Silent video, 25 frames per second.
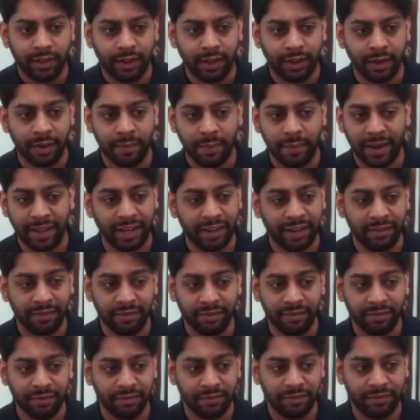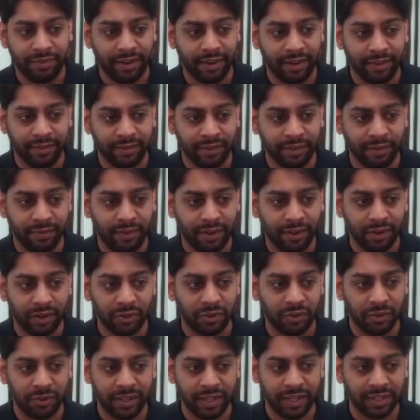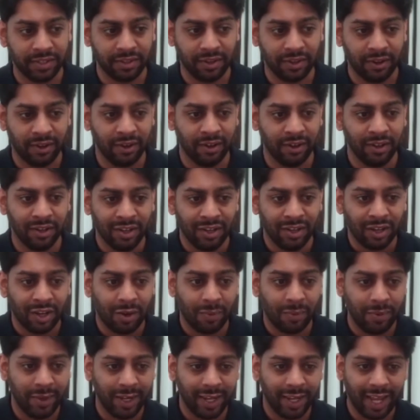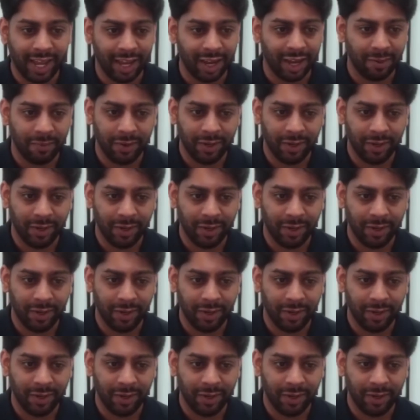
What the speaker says: And then the final two things are communicate,